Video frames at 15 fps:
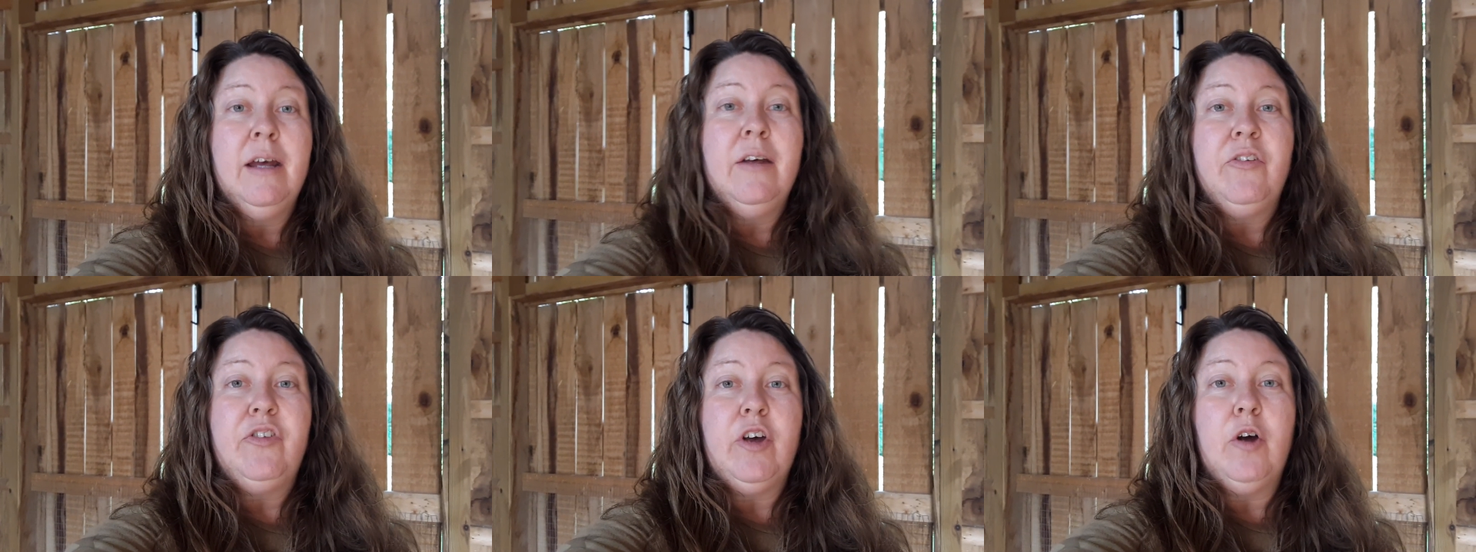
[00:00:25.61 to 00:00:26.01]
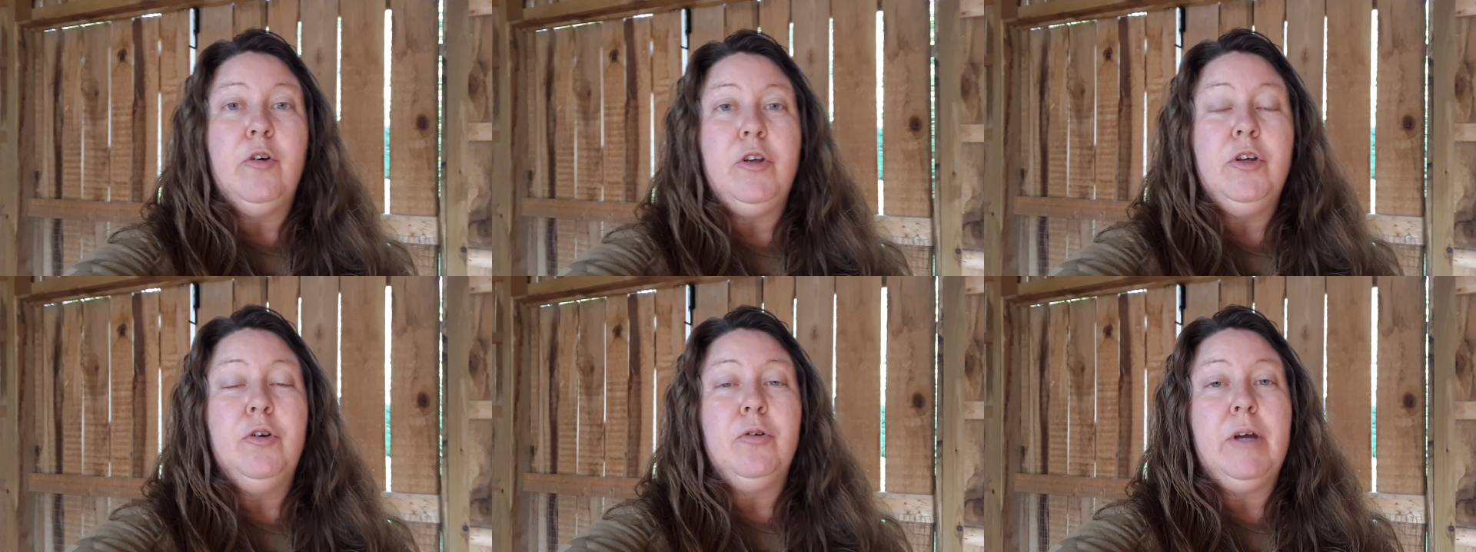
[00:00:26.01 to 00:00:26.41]
So
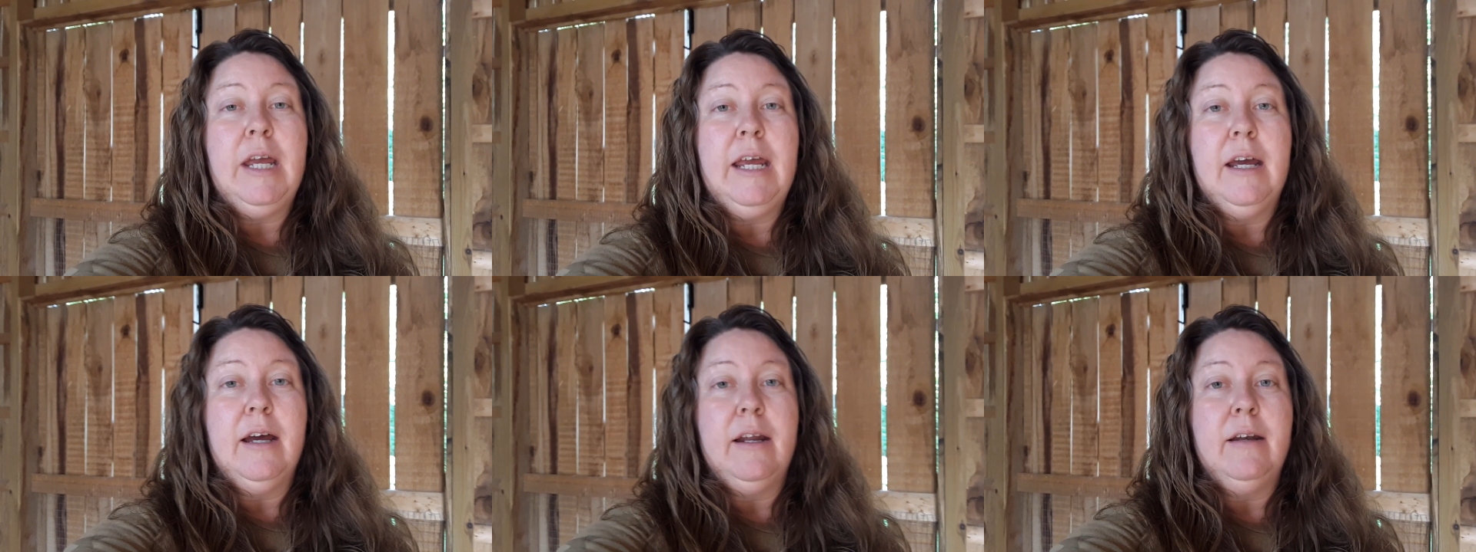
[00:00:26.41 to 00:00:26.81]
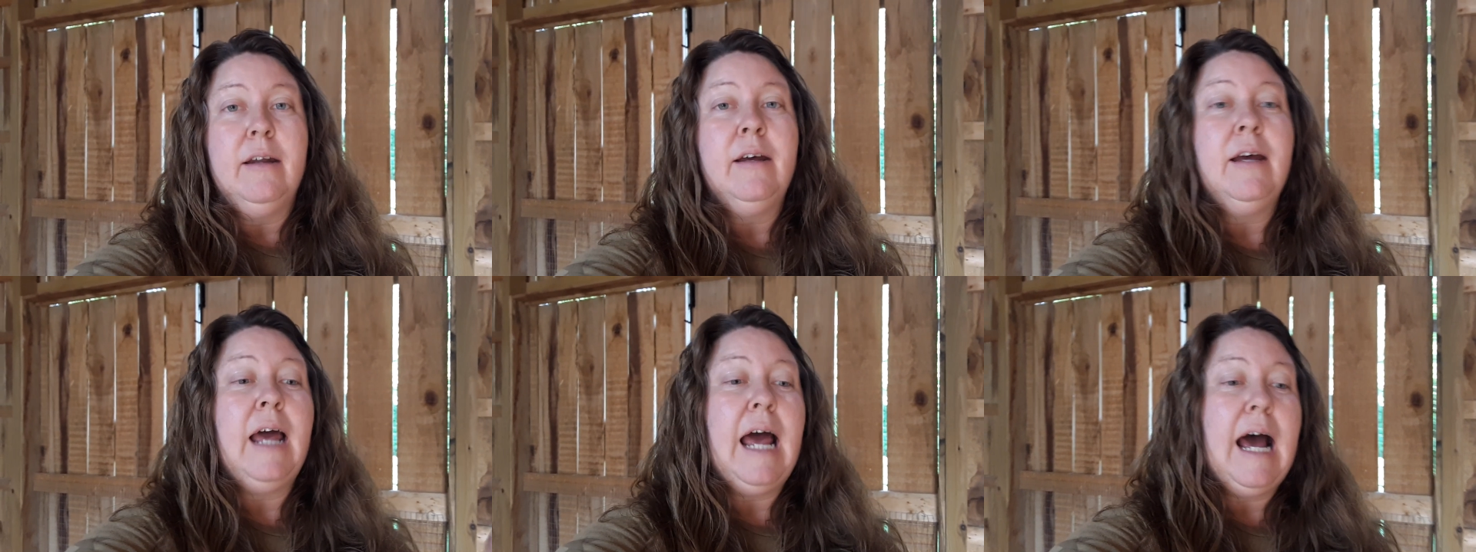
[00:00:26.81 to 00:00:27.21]
you can
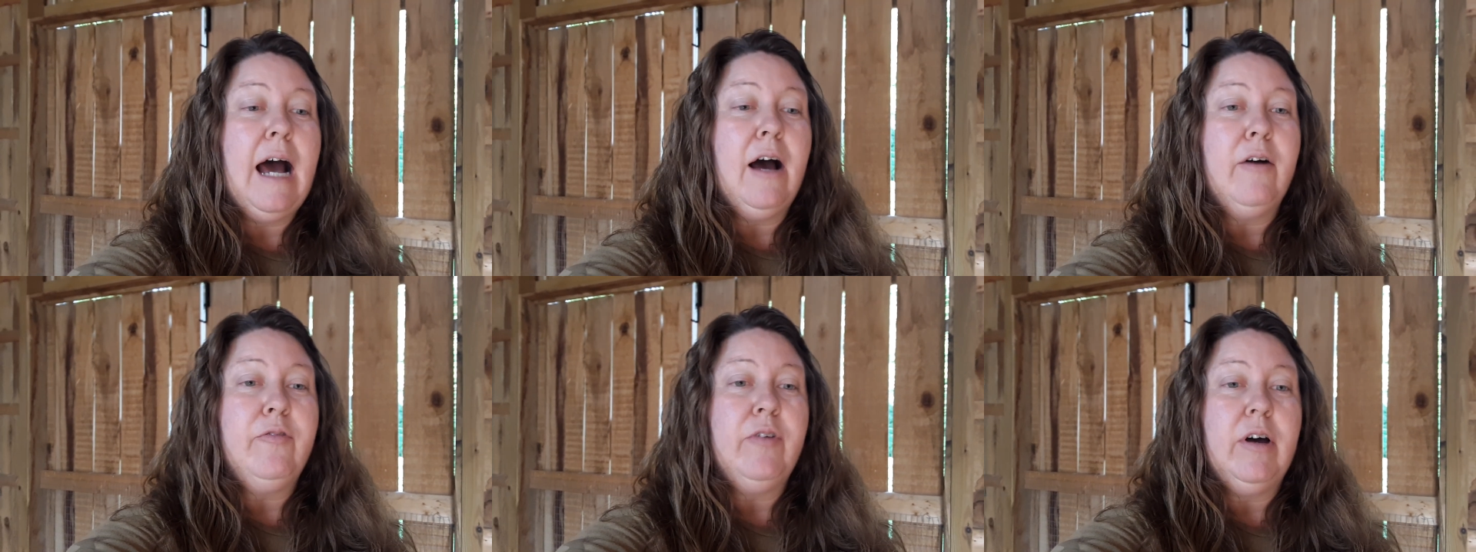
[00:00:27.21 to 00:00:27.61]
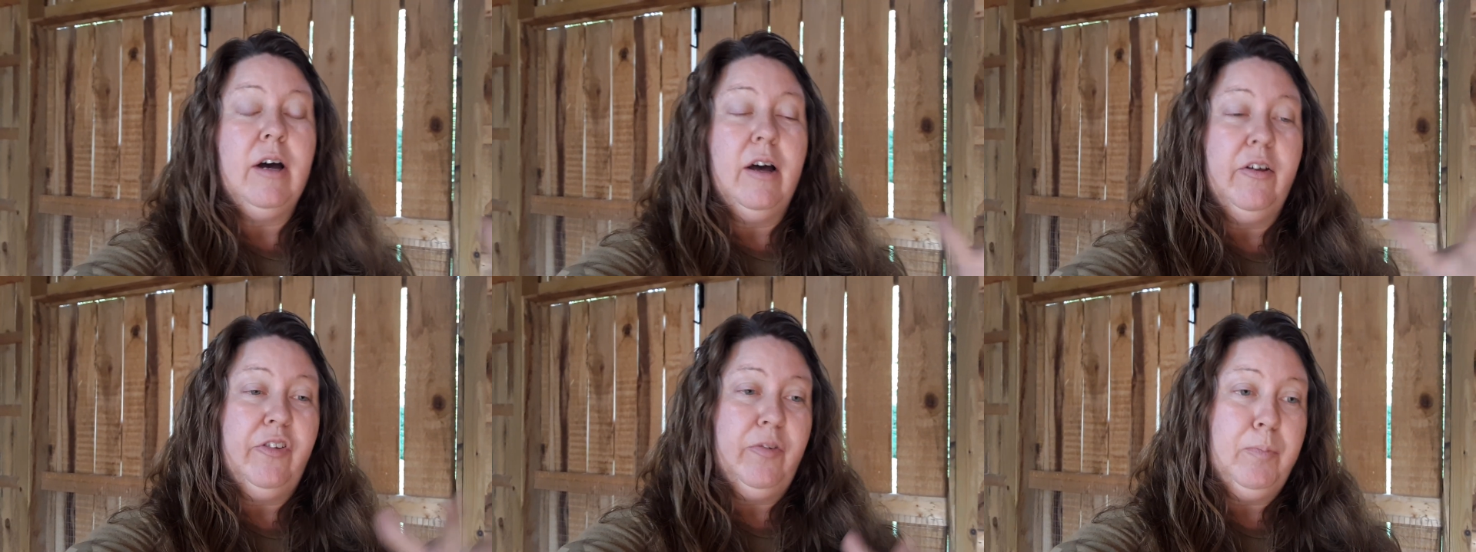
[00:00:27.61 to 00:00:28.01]
have
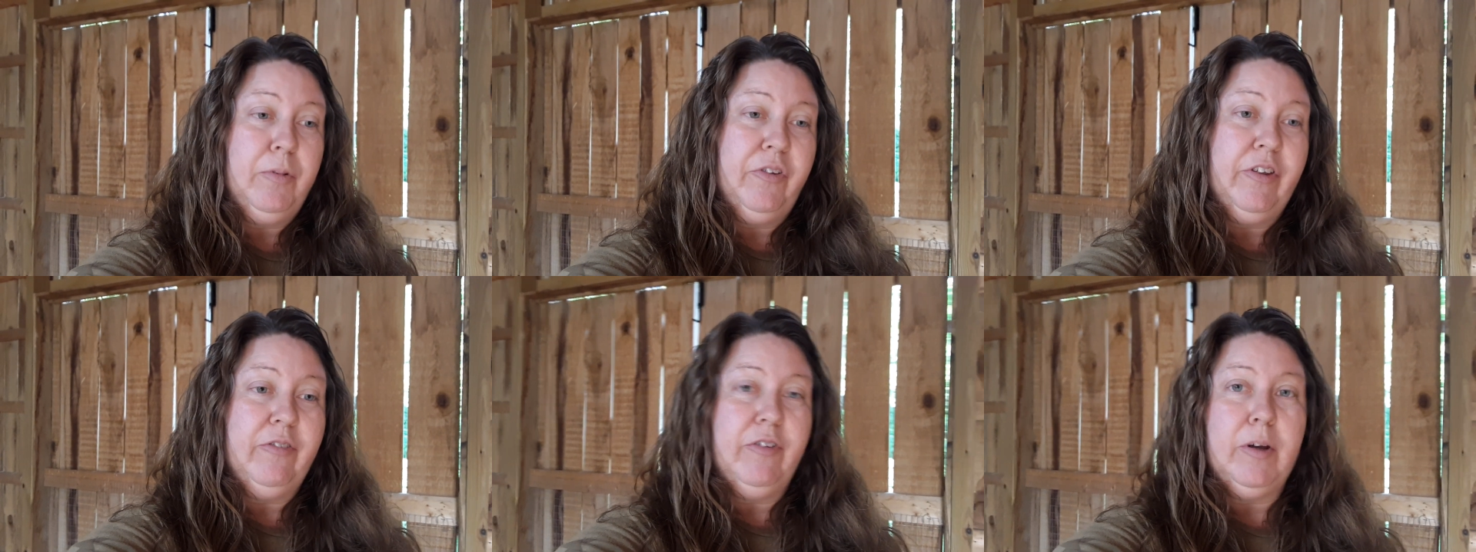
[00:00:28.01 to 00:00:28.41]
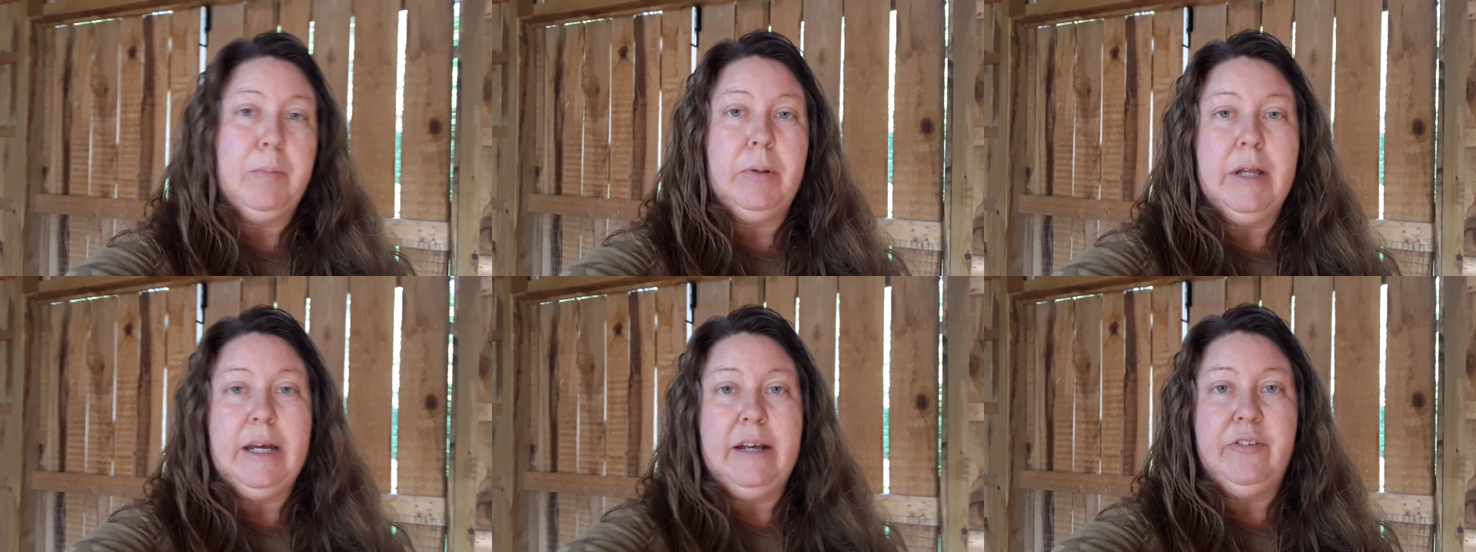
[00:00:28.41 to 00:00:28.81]
a specific
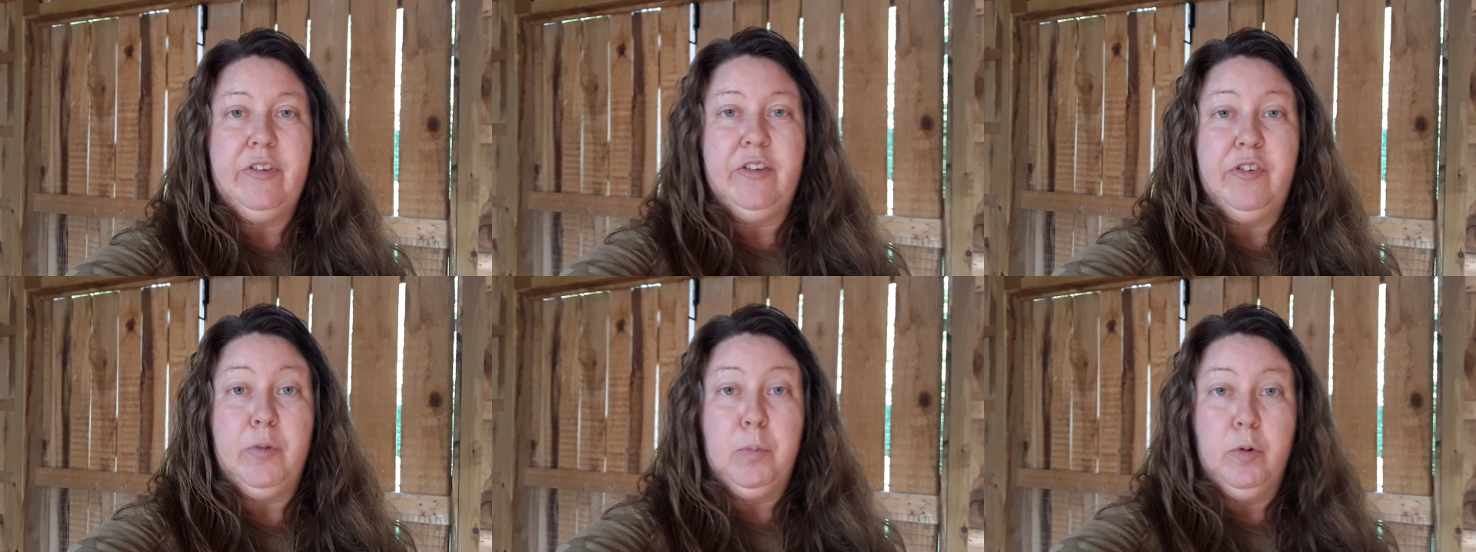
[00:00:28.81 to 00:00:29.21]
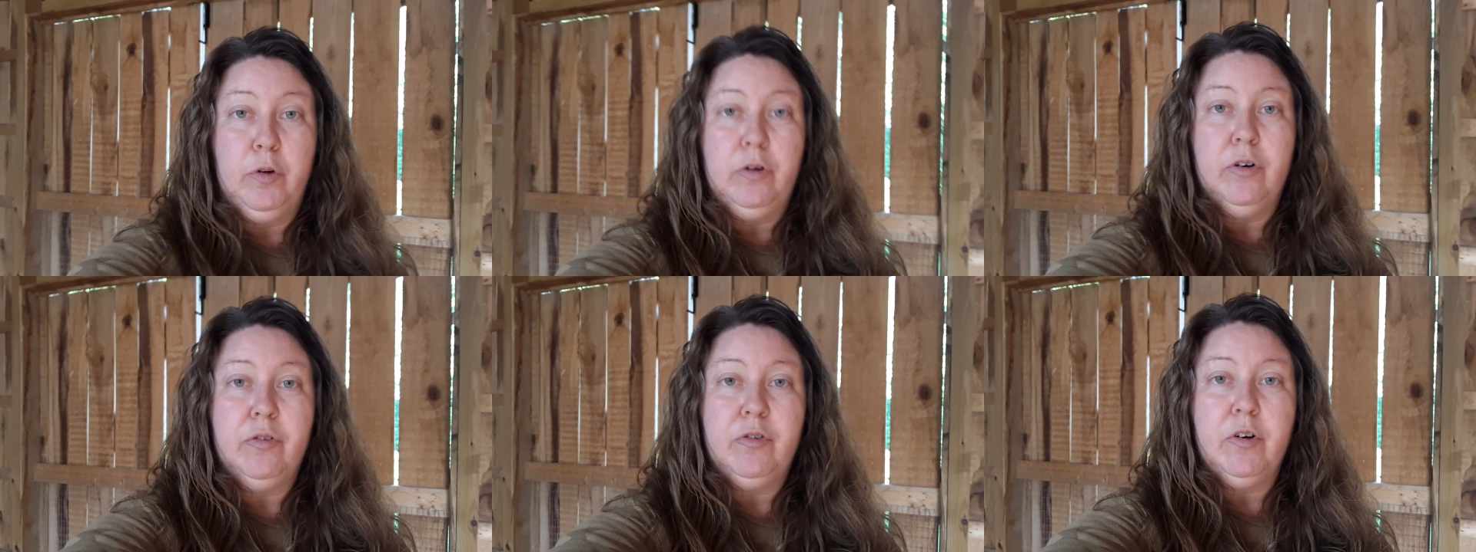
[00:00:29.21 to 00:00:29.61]
place that's a
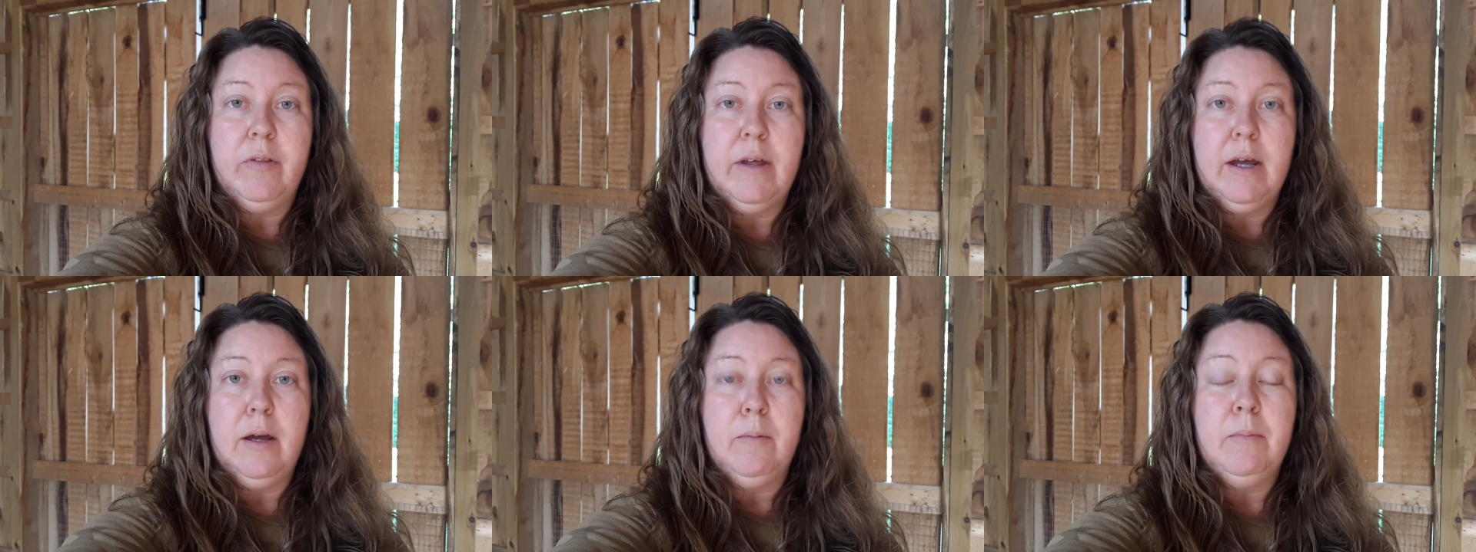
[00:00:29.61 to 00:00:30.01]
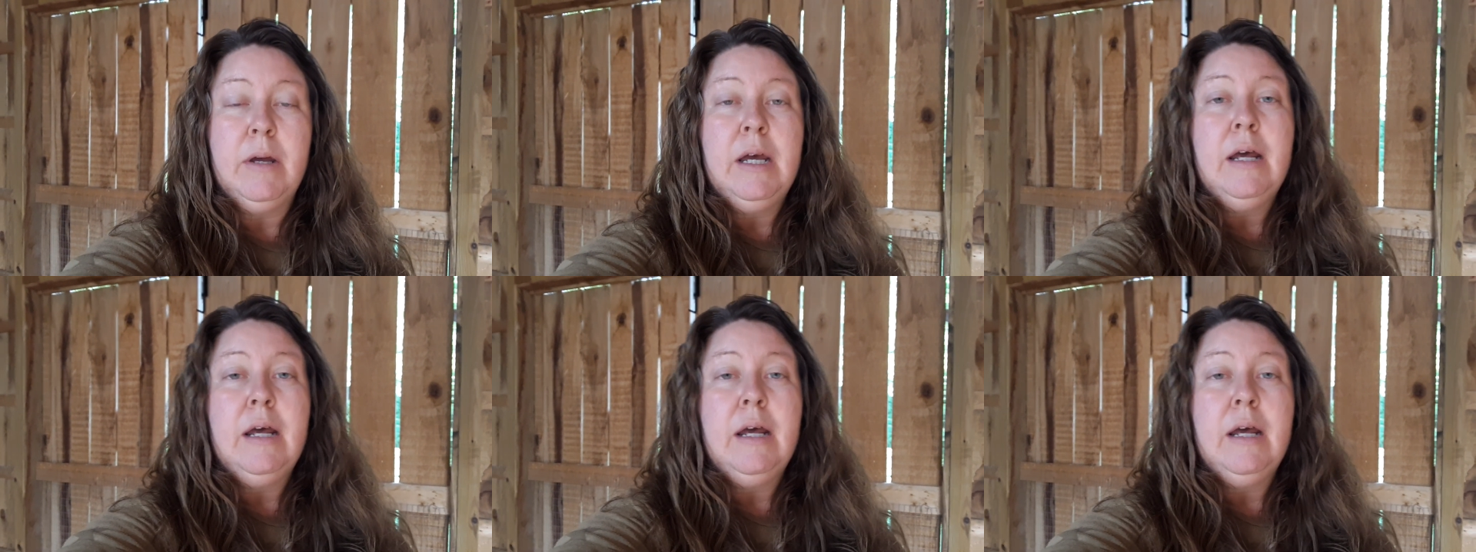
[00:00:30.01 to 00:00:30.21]
brooder for them